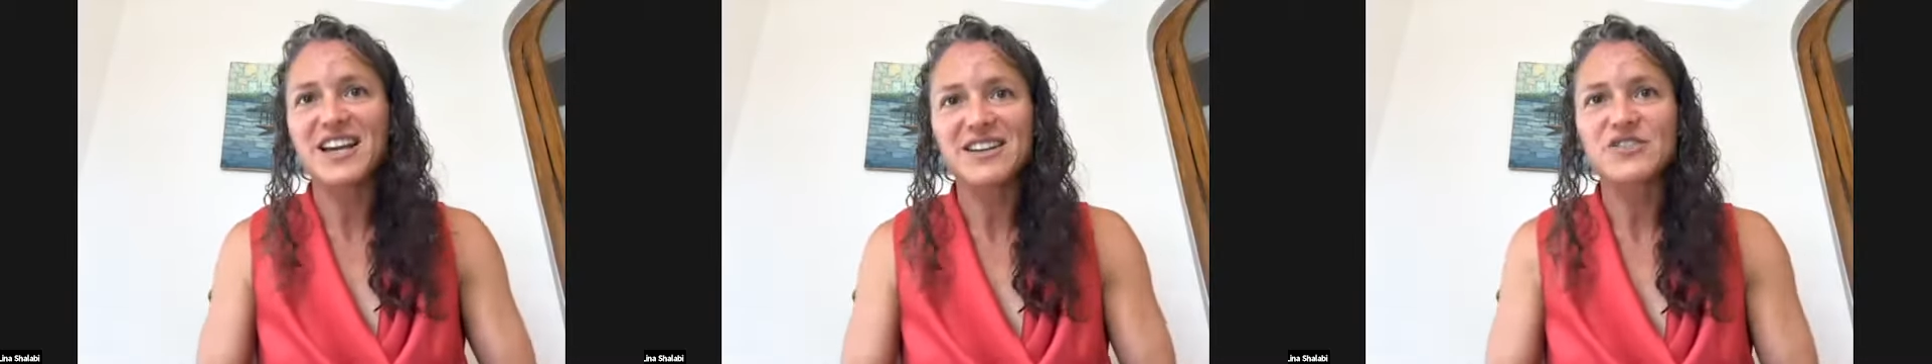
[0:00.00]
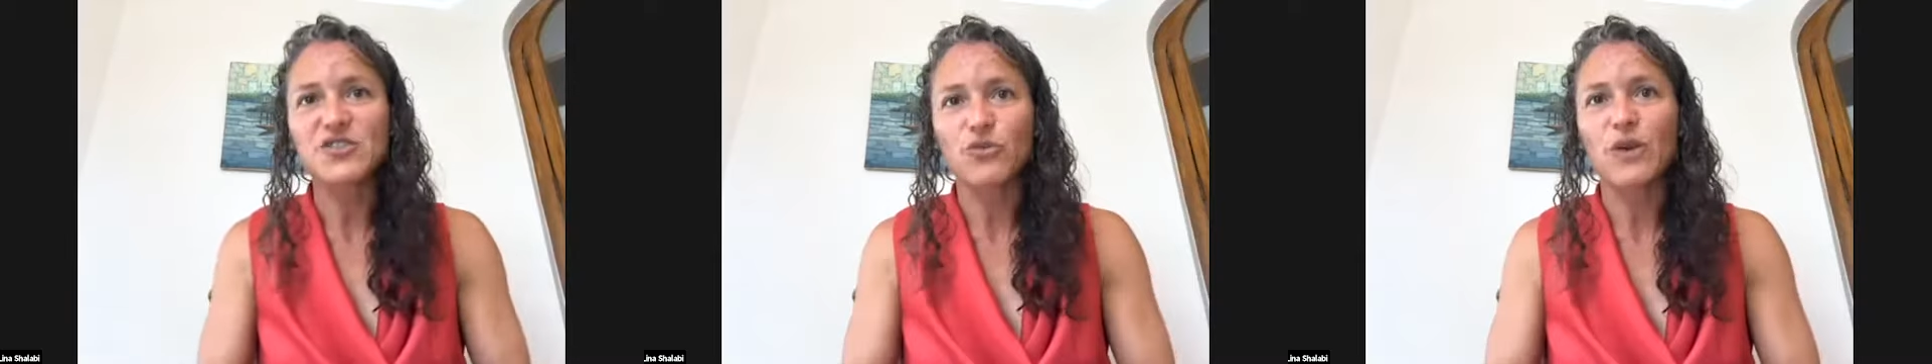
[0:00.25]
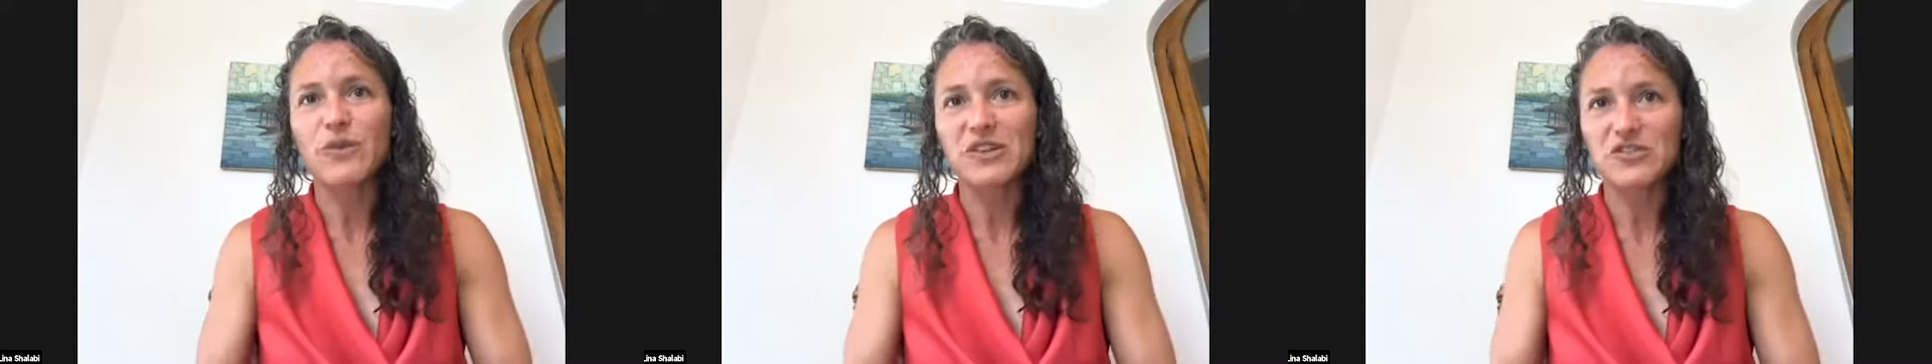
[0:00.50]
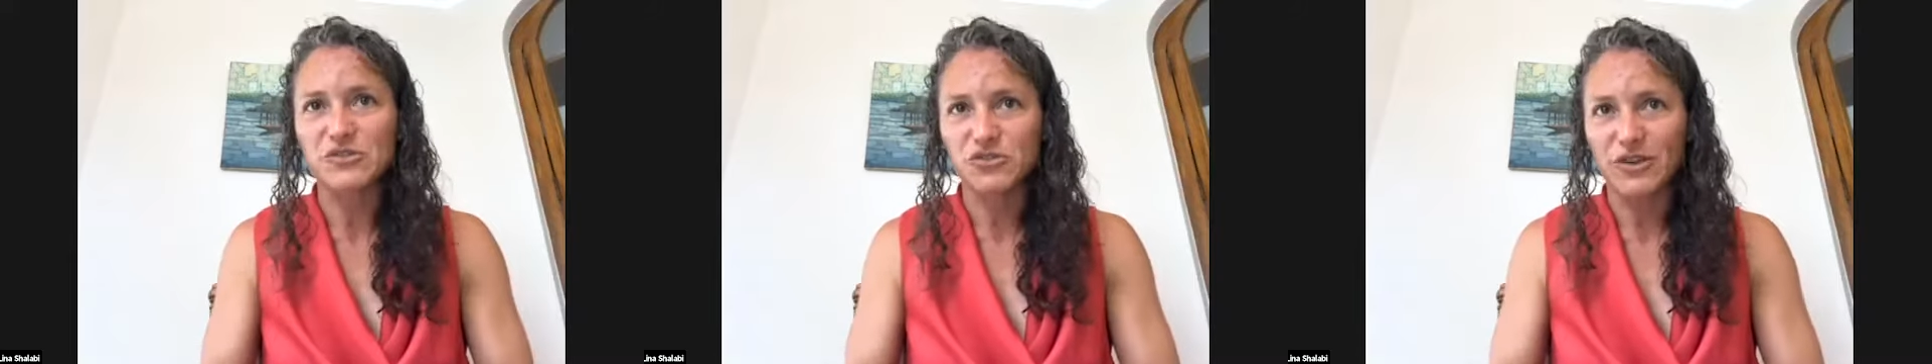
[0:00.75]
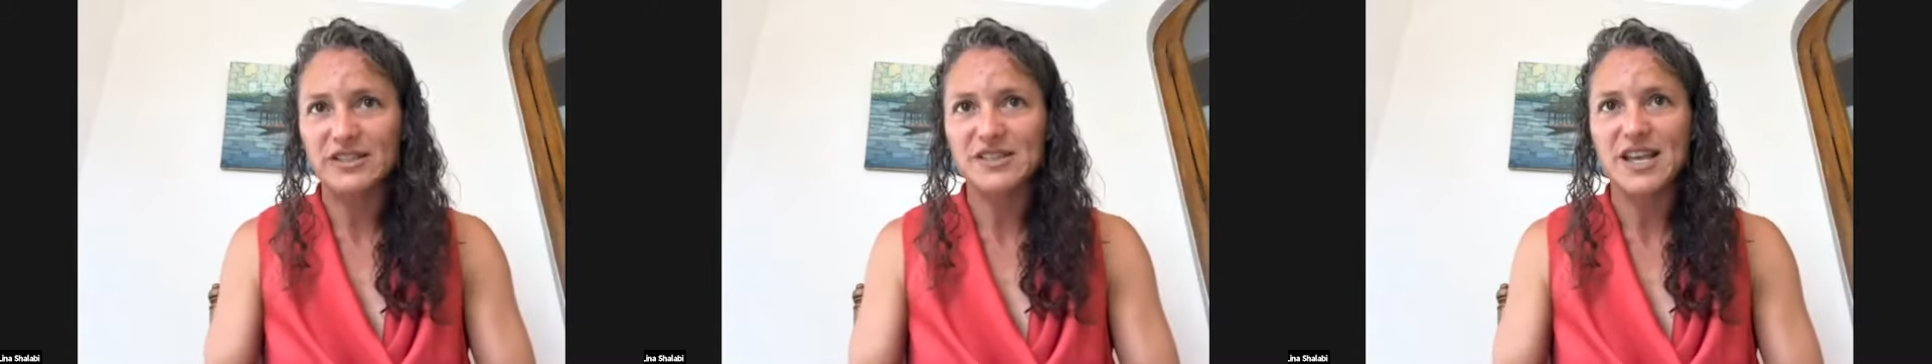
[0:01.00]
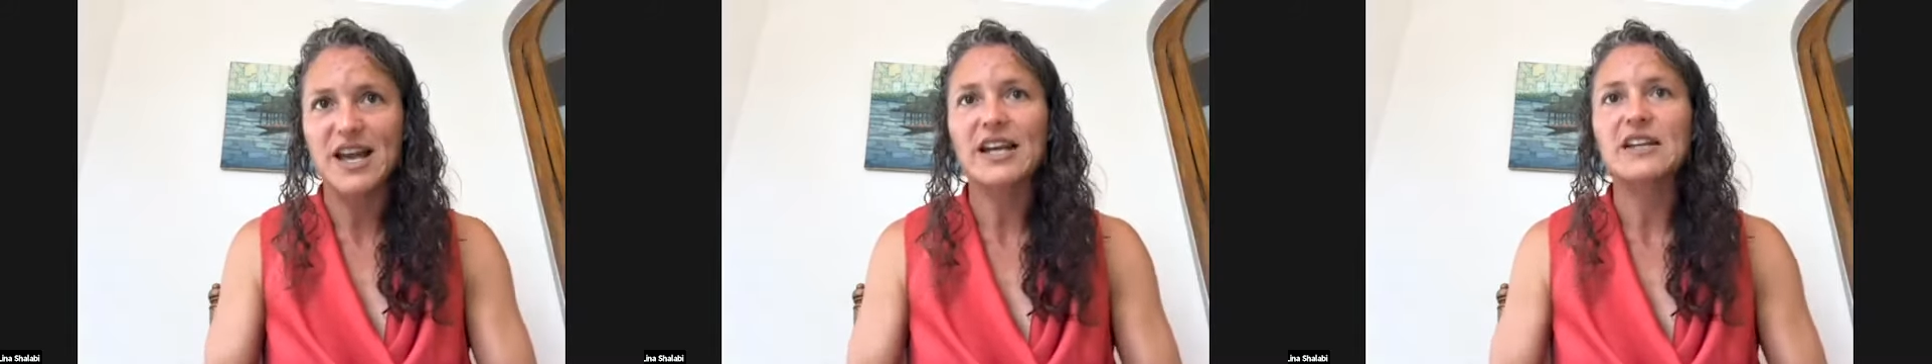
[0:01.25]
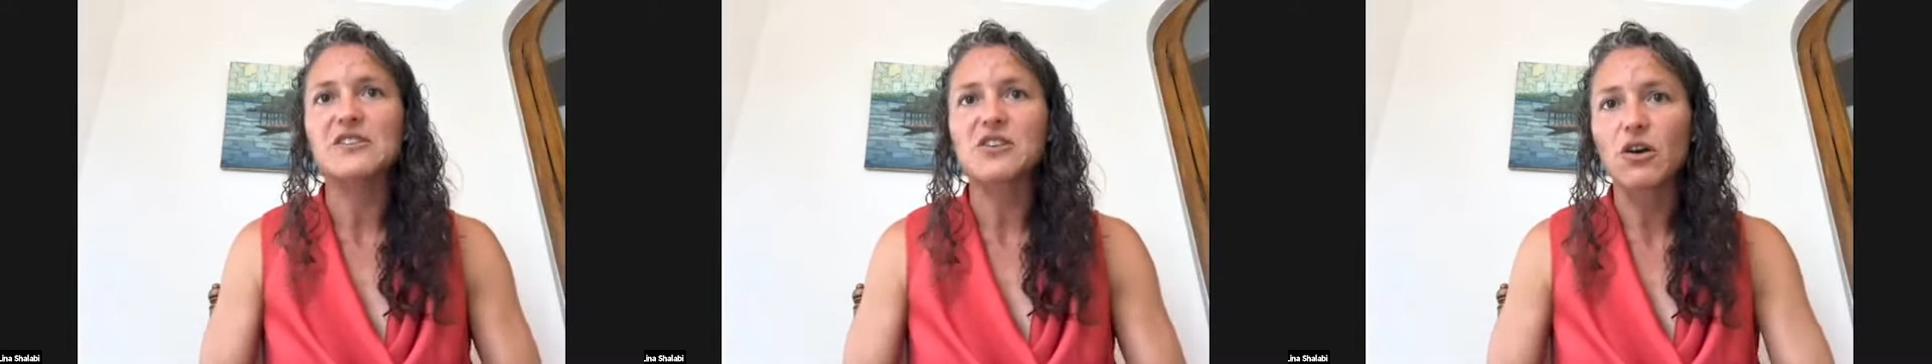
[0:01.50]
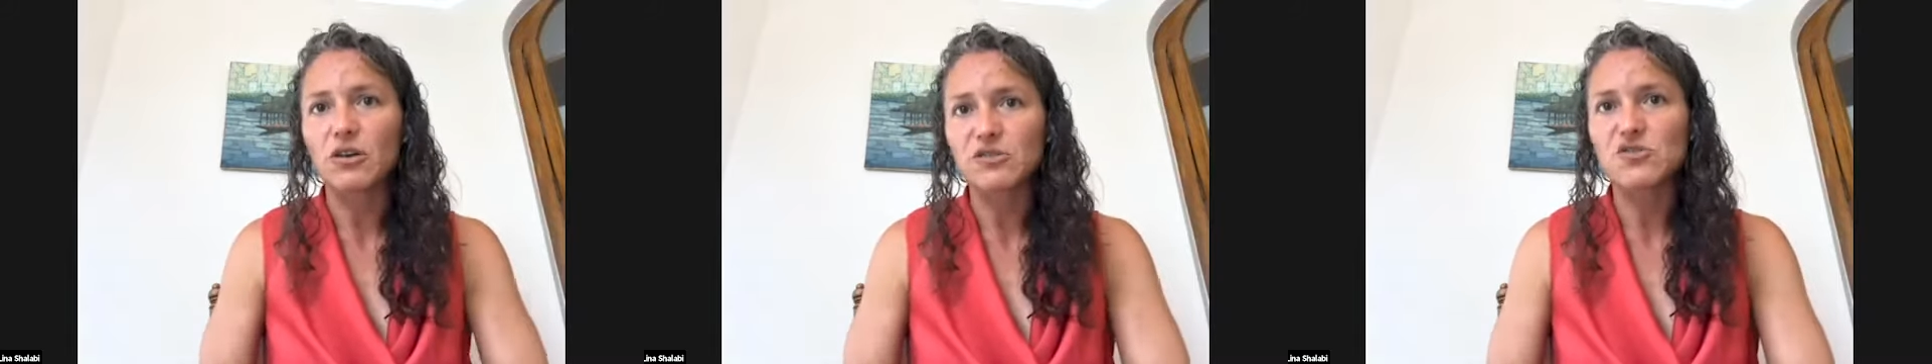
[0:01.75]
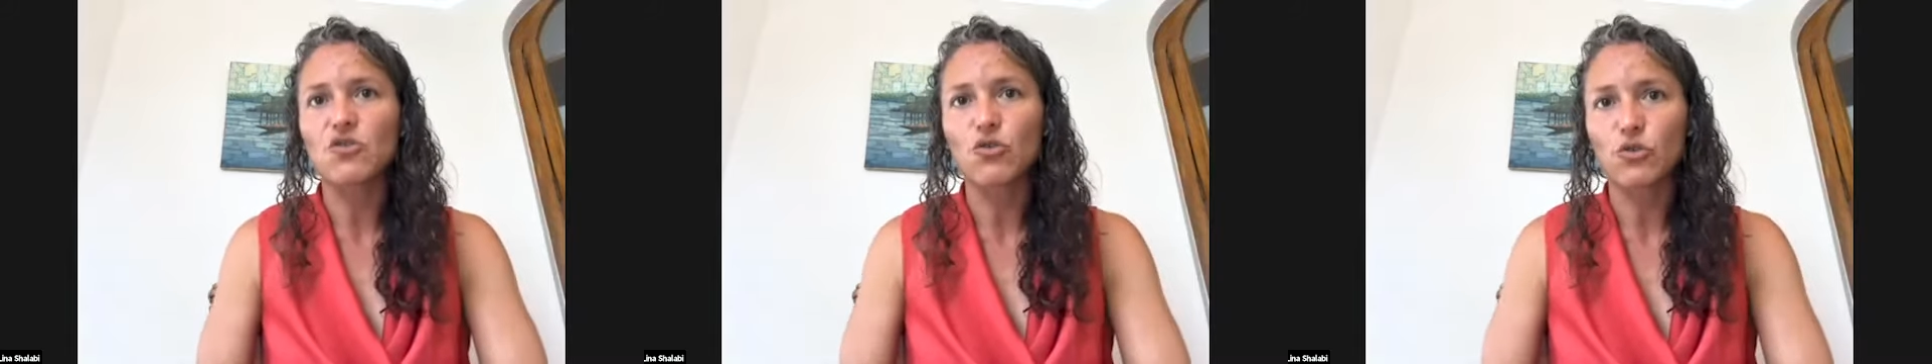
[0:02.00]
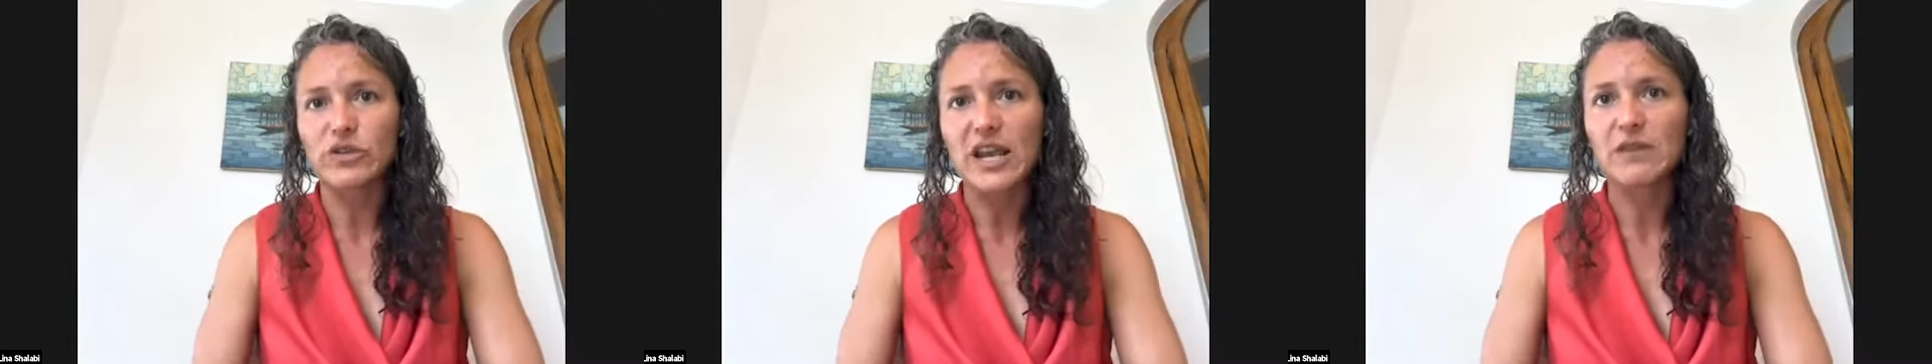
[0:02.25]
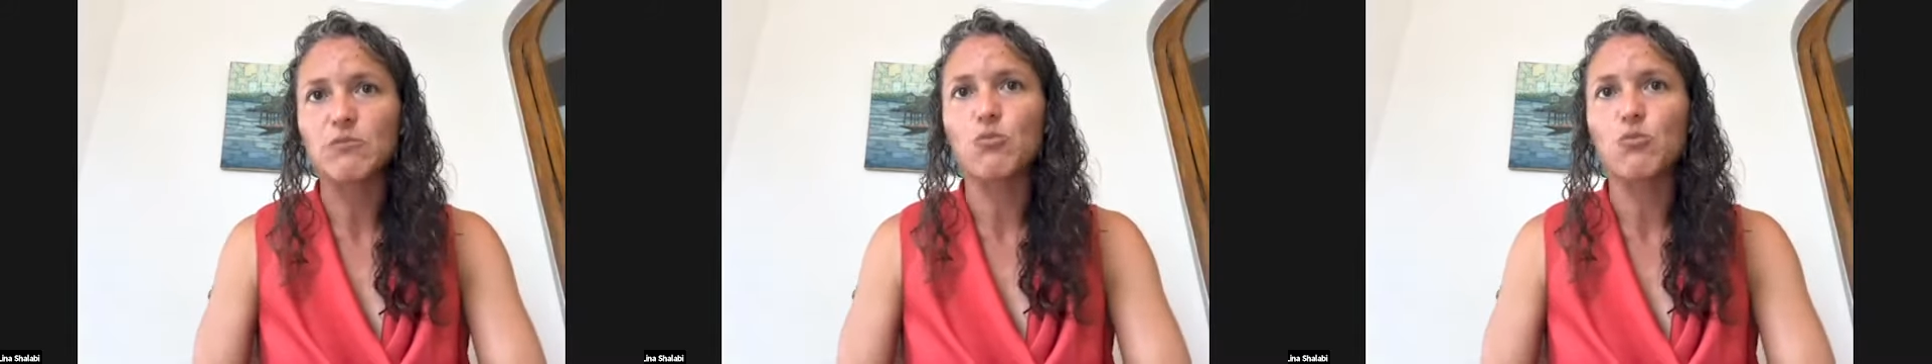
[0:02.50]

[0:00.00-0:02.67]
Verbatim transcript: is a great way to address that, and to also create